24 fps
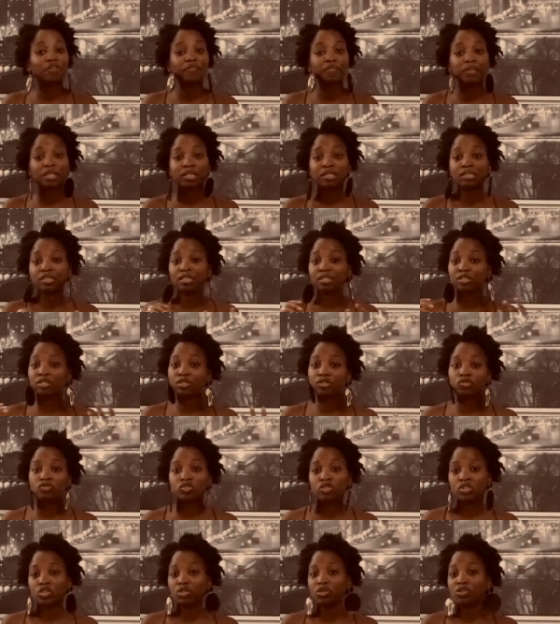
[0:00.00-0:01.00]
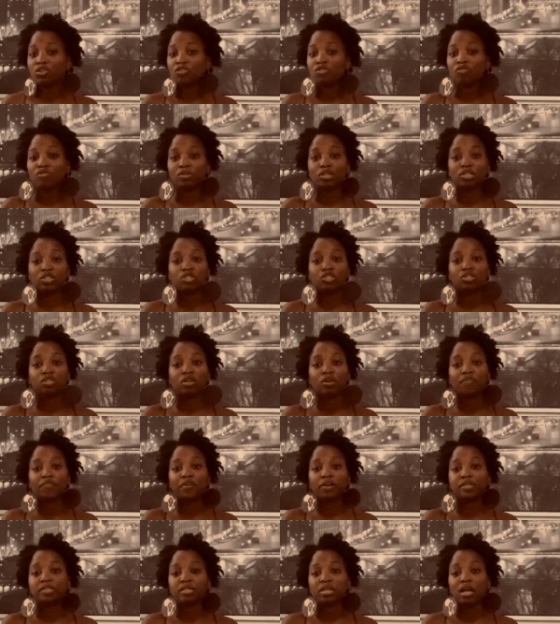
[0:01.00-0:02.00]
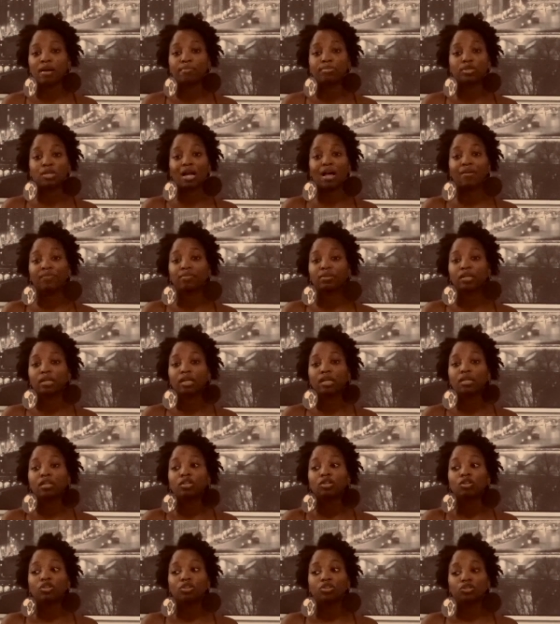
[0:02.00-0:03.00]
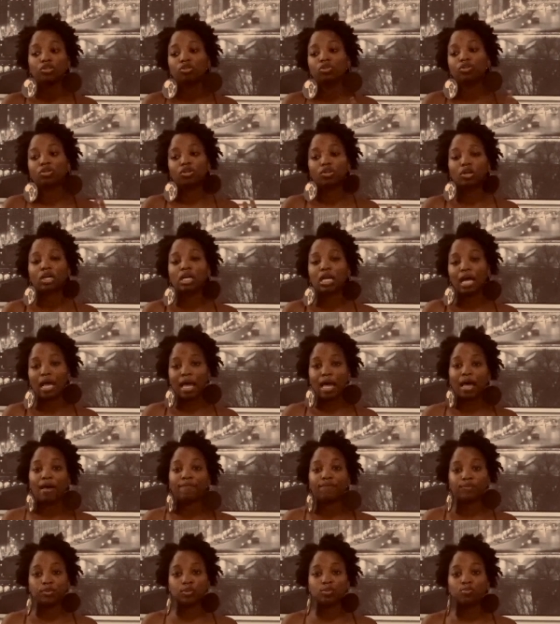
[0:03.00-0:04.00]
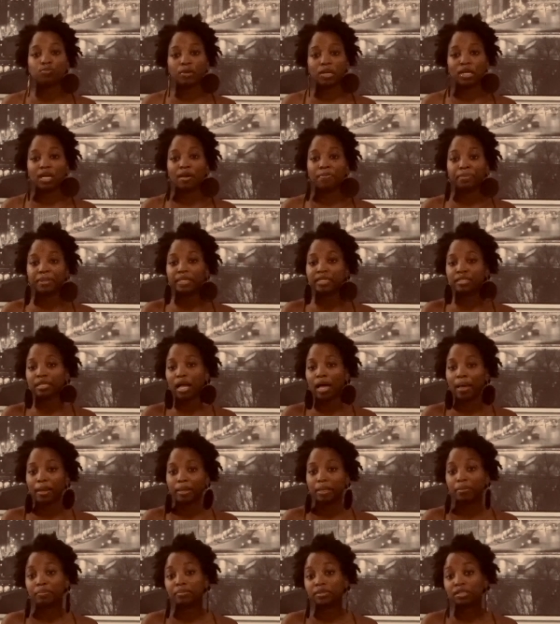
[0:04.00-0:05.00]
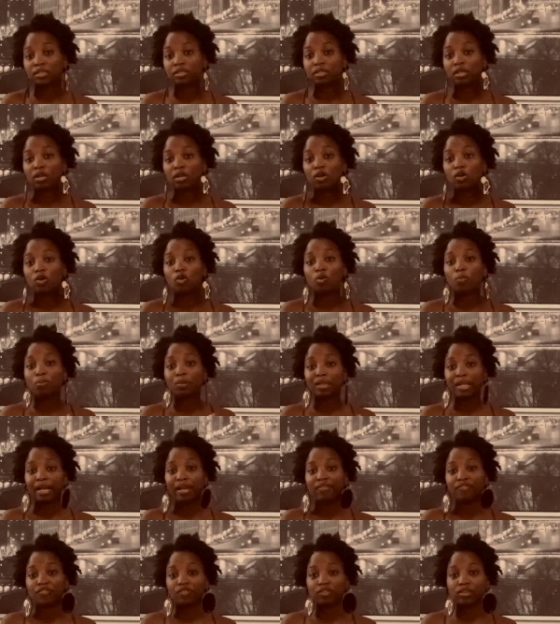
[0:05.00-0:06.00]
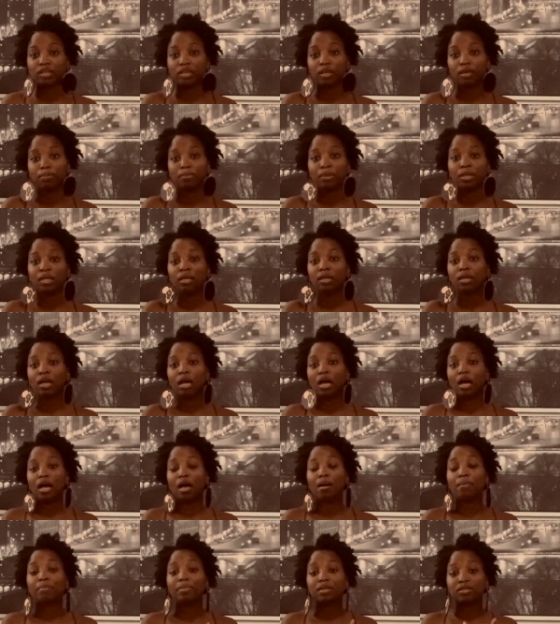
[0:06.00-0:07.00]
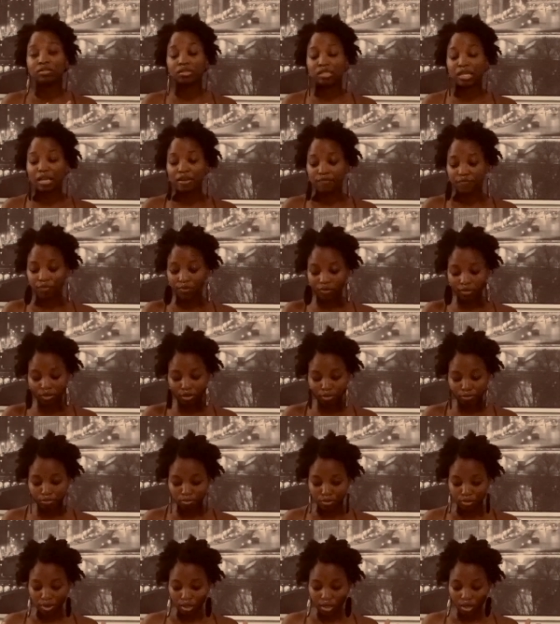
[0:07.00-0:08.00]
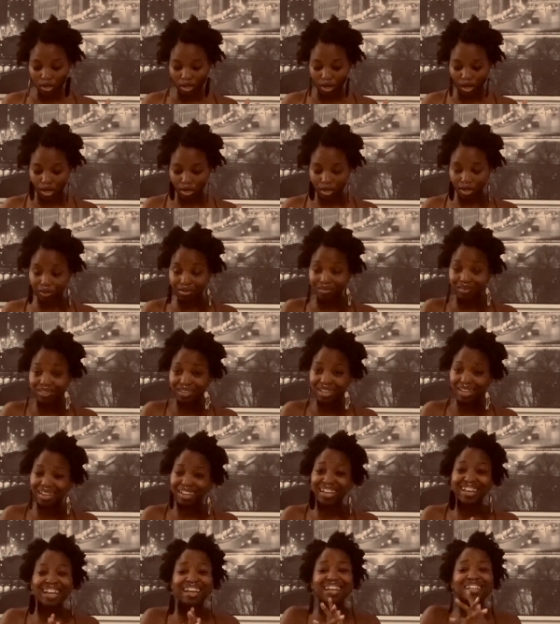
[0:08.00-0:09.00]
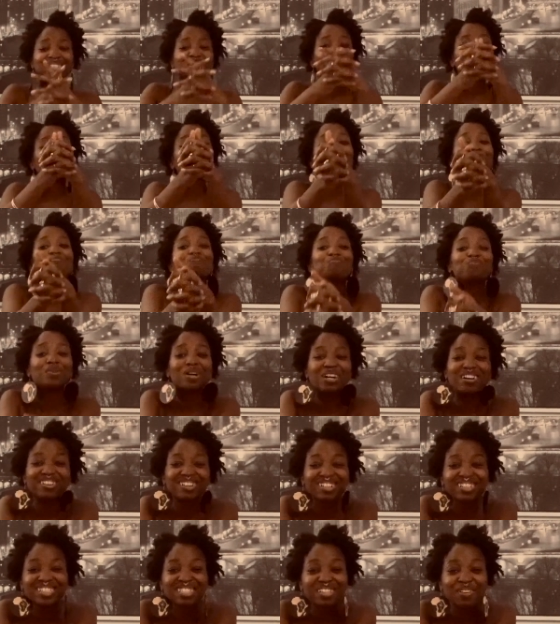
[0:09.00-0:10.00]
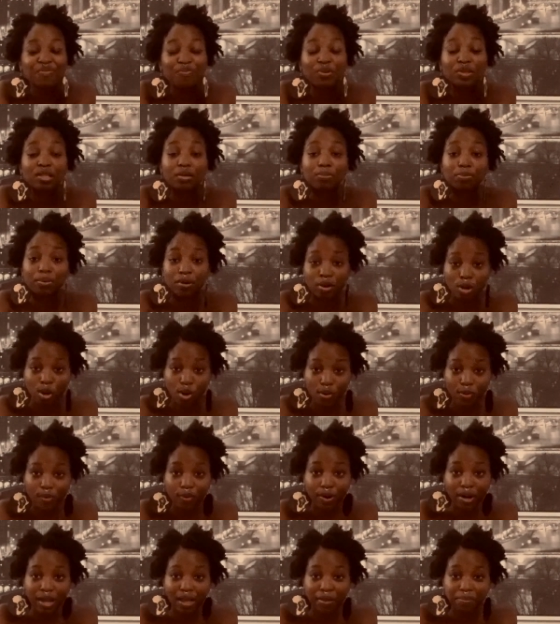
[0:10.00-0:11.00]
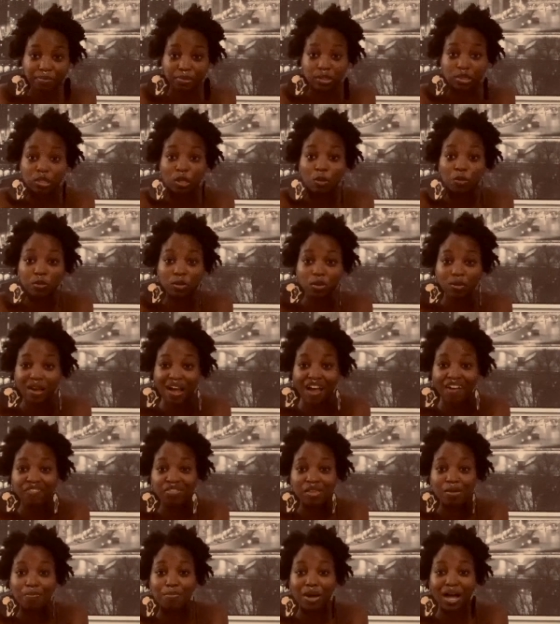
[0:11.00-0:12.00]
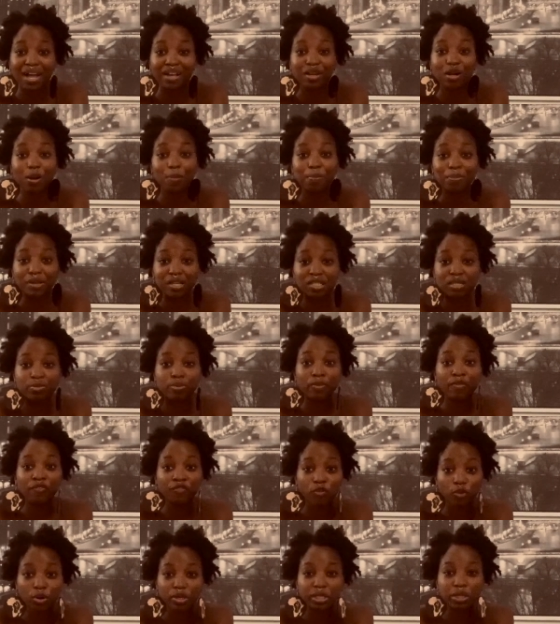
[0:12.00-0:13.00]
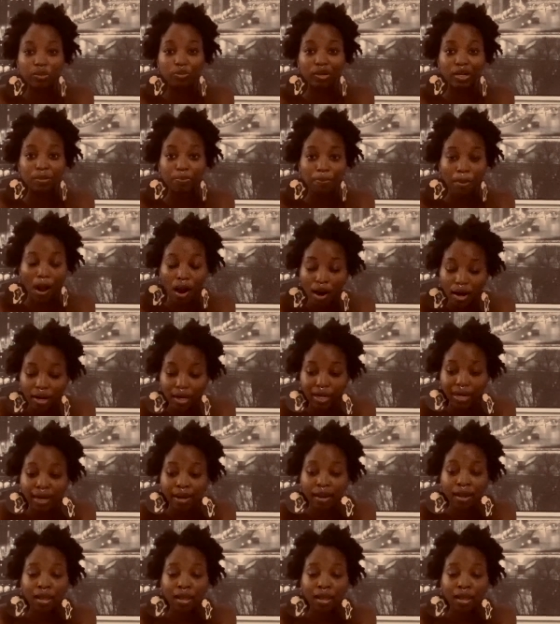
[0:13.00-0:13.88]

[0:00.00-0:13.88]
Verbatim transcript: this is new to you and this is your first time traveling, you're gonna have to pick up these items. So plan for them and save for them. Another thing is your books for the program. So you have to buy your books before you embark.